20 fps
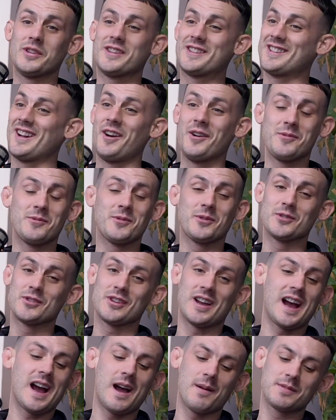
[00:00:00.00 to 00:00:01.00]
that was
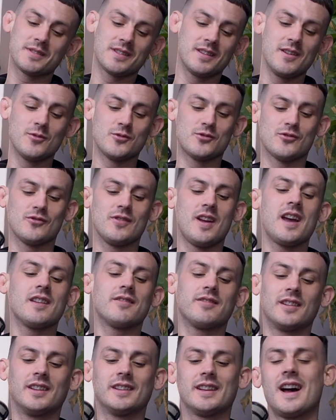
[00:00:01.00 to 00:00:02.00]
absolute
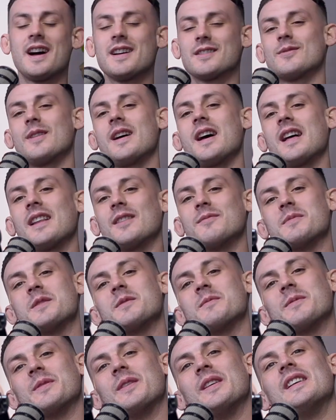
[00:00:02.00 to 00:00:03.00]
dreadful in that as well.
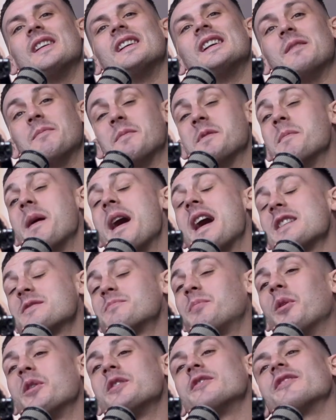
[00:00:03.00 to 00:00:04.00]
My ma's
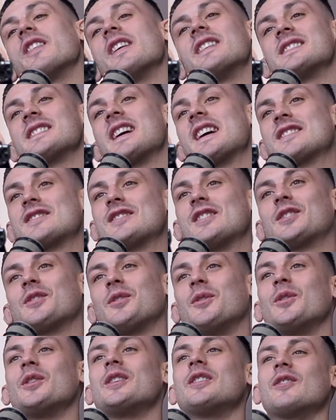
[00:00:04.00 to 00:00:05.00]
boyfriend is actually a
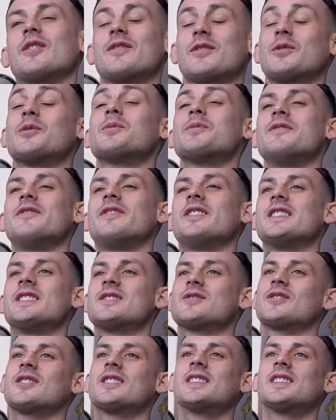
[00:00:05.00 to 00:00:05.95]
toiler. I have a good one for you. Right?